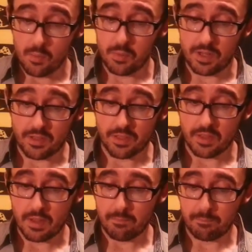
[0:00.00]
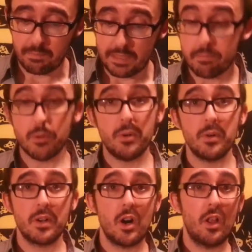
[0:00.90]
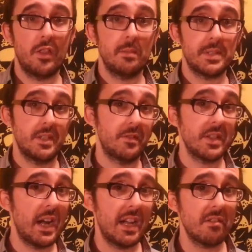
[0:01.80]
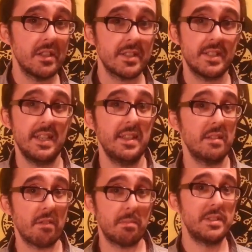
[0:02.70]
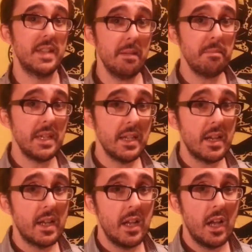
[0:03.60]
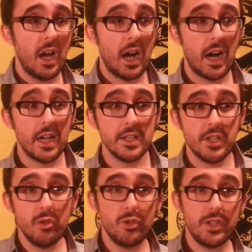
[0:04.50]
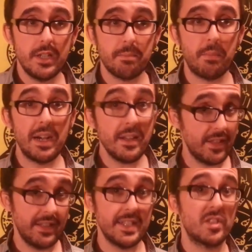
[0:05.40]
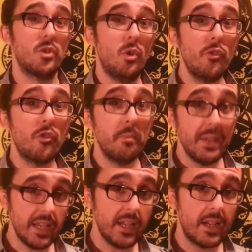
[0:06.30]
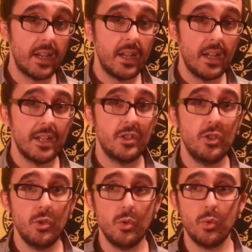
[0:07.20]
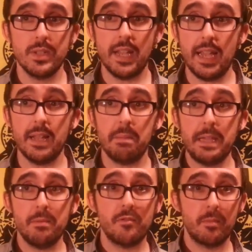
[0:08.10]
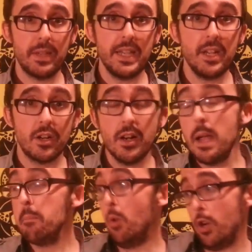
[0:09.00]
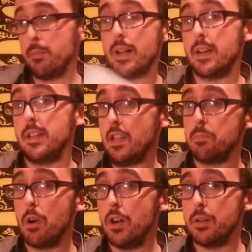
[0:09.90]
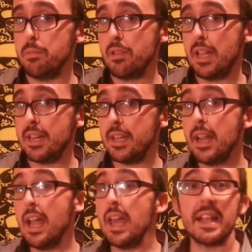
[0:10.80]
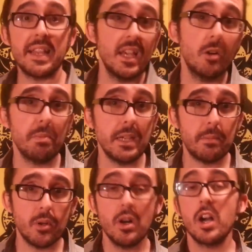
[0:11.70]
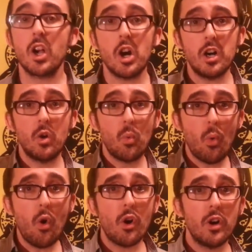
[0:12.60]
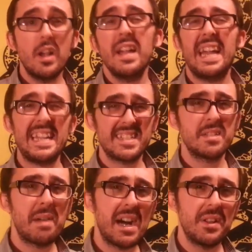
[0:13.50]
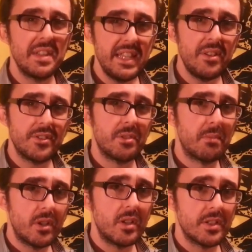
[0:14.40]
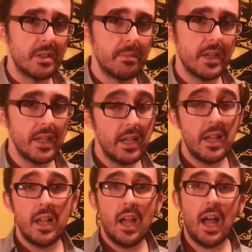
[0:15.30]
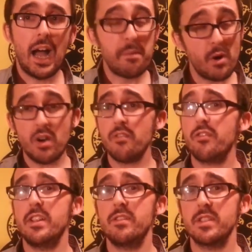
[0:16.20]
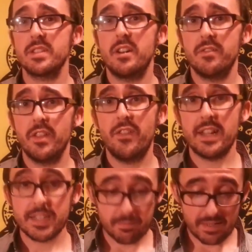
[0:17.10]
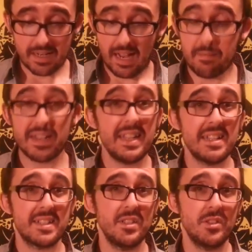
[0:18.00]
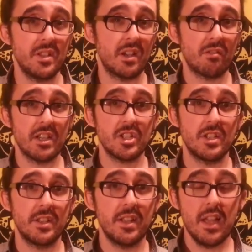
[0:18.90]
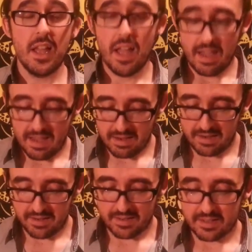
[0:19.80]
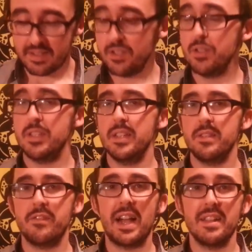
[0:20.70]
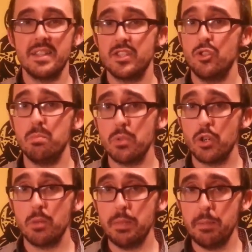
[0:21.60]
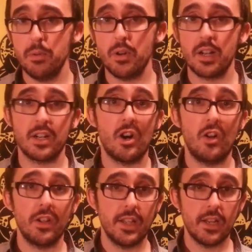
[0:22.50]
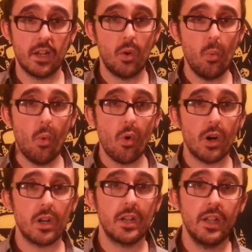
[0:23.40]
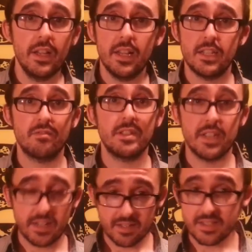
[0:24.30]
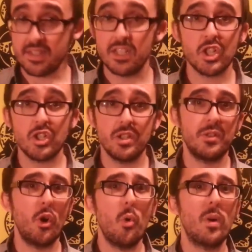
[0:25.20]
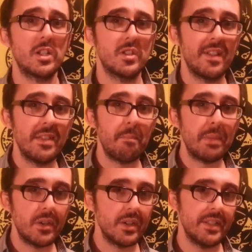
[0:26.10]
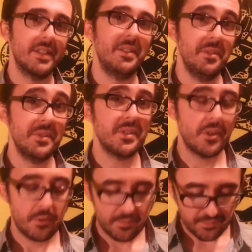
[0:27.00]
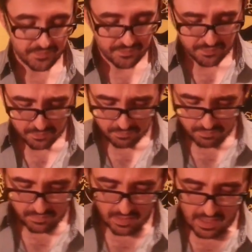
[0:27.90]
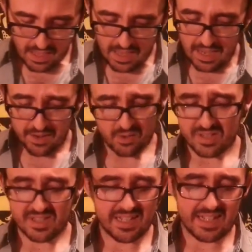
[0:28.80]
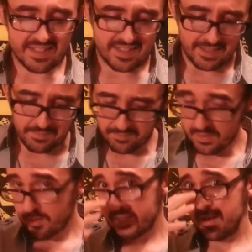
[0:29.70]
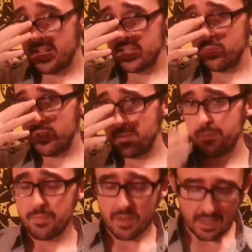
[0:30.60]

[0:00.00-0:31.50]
with people calling themselves Congress, saying they represent me, using money that they stole from me to take people from here, put them on another part of the planet, and kill people, call it war, and it's somehow legal to murder somebody. I'm all in favor of self-defense, but I'm against using aggression and using violence to murder people and calling it war. It's ridiculous, and no one should have the ability to do so. And of course, line 18, which is the last one,